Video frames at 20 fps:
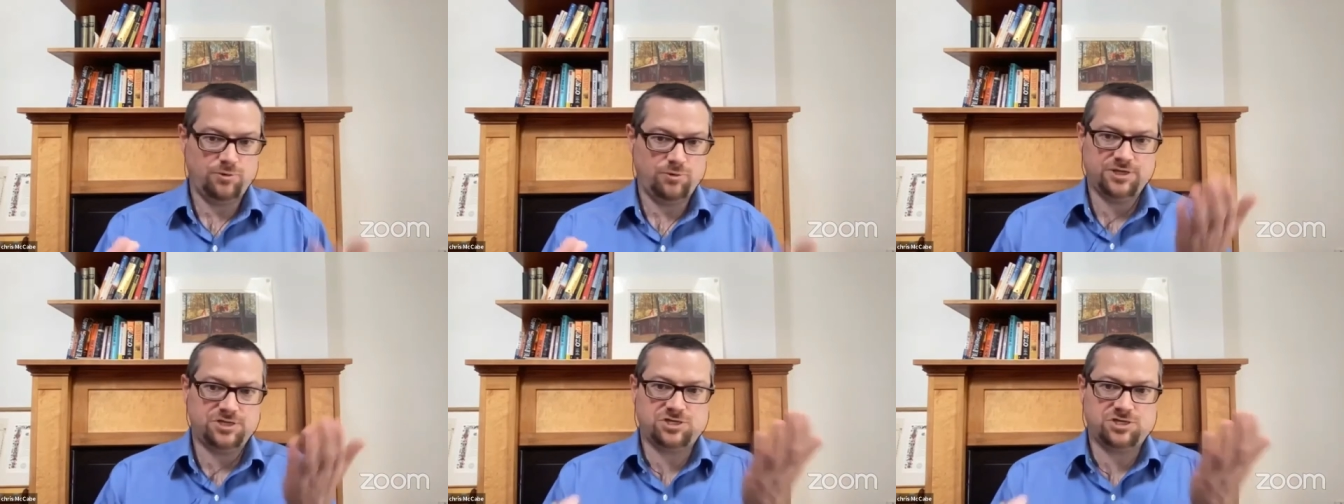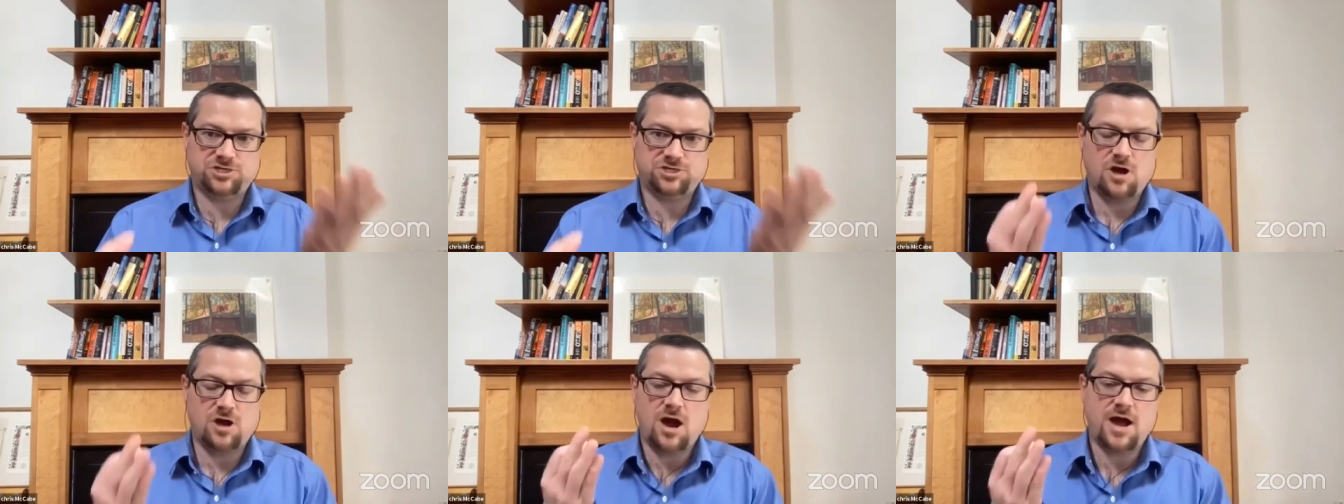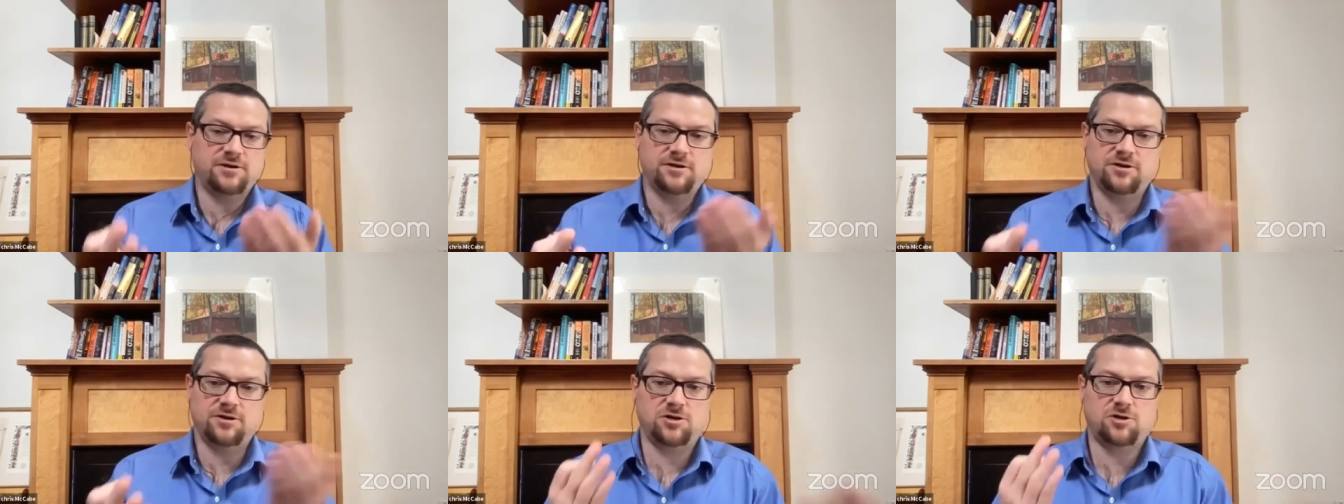it's
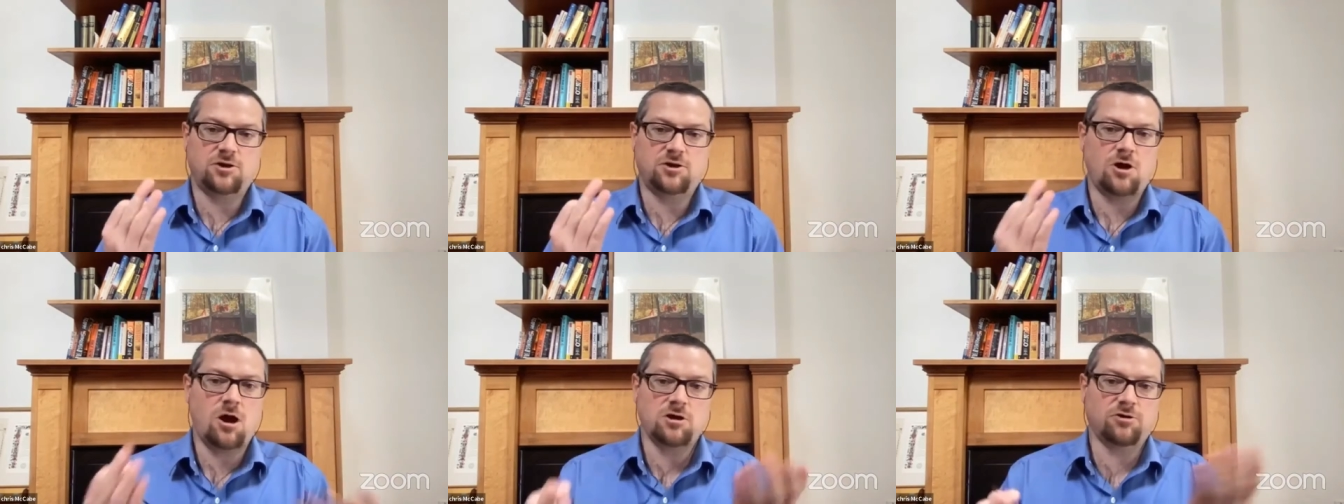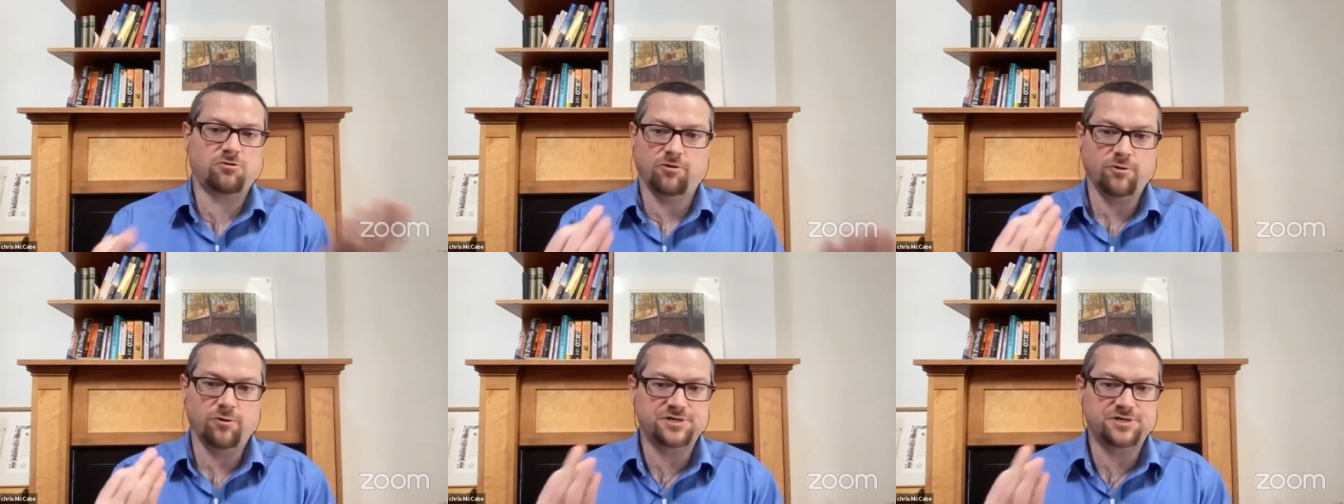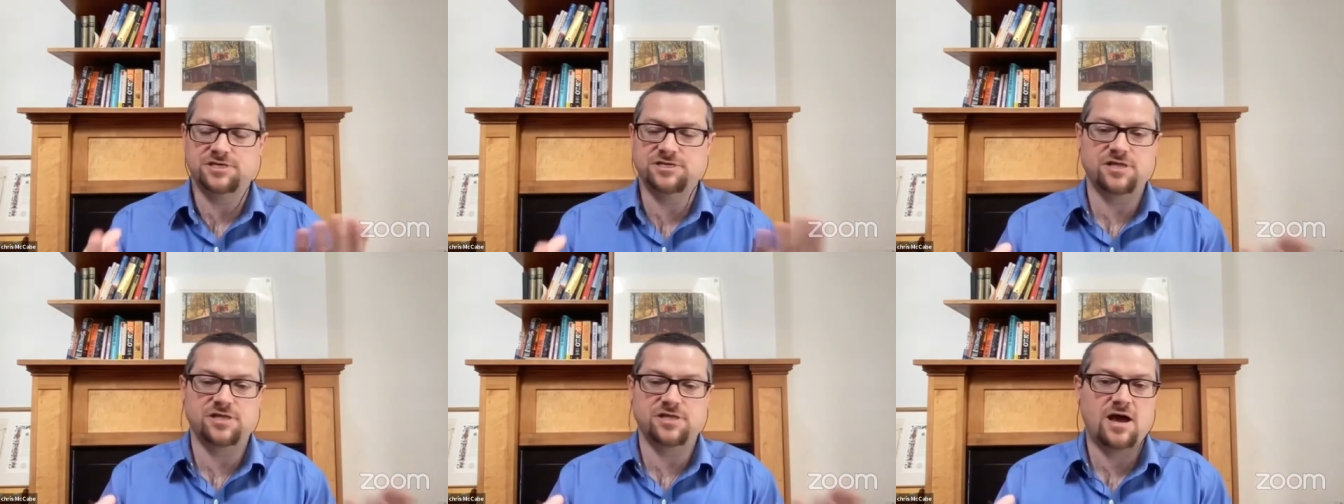not
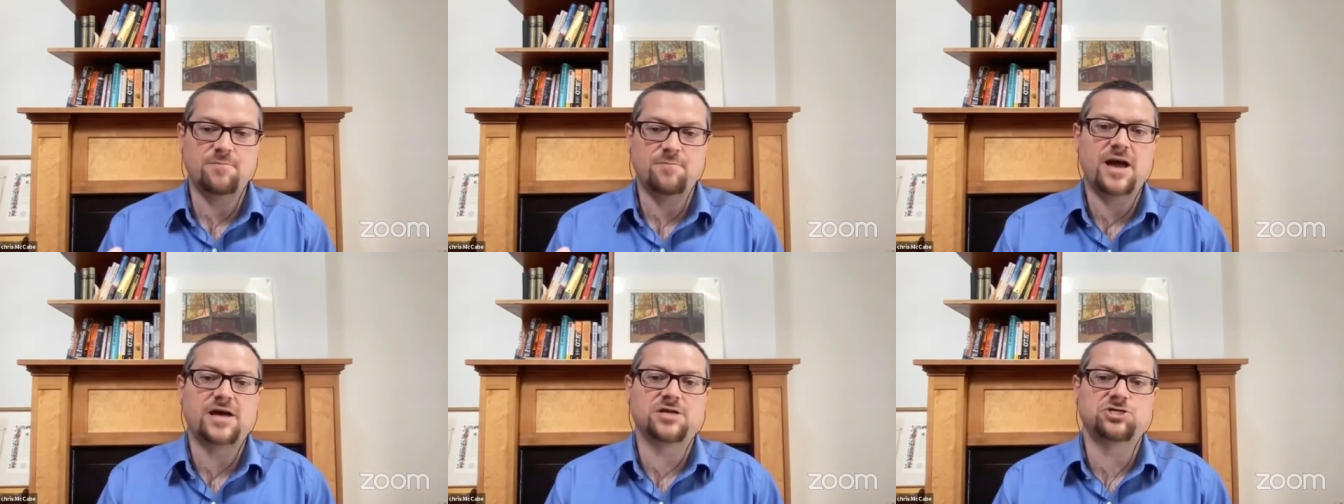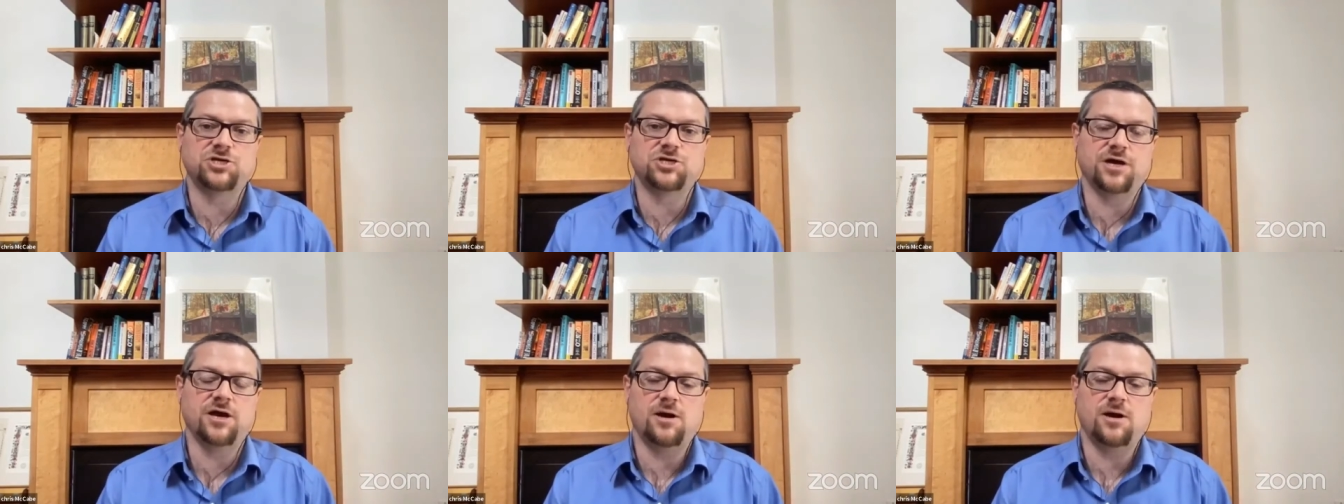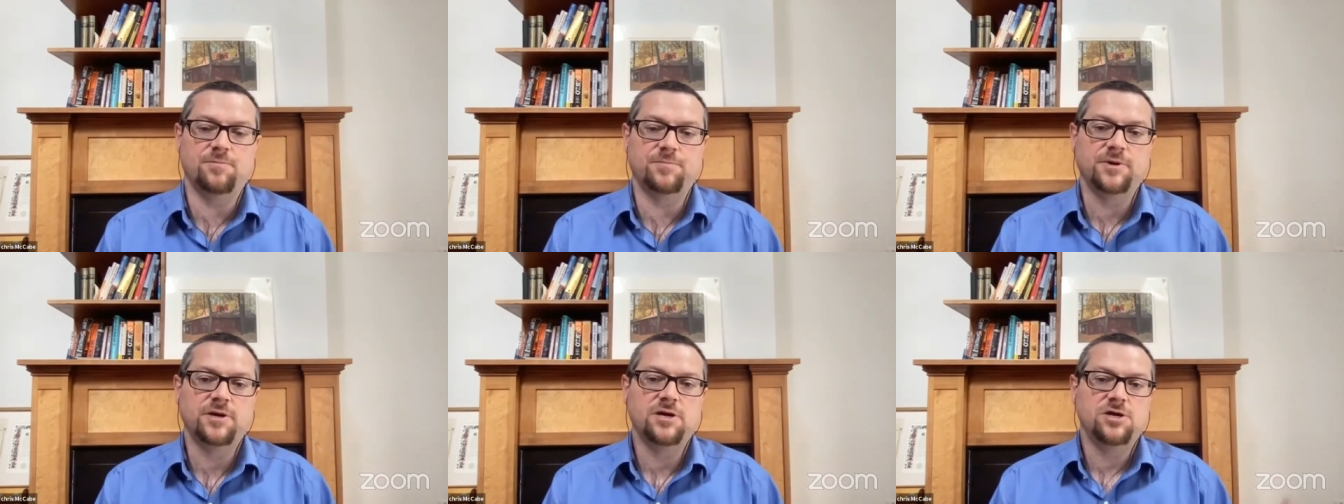congruous. It's not matching
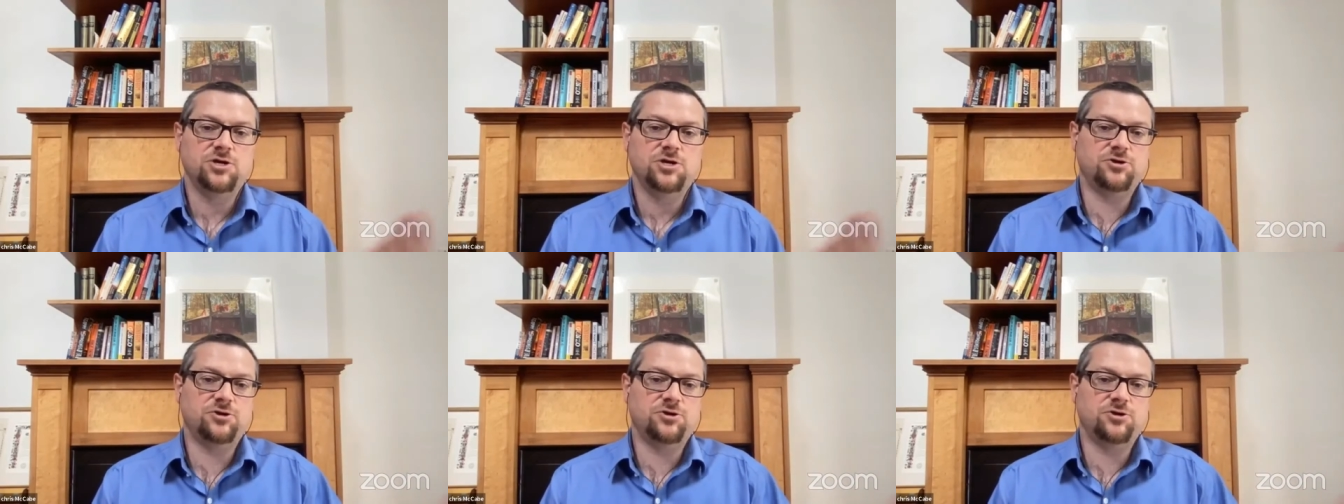up.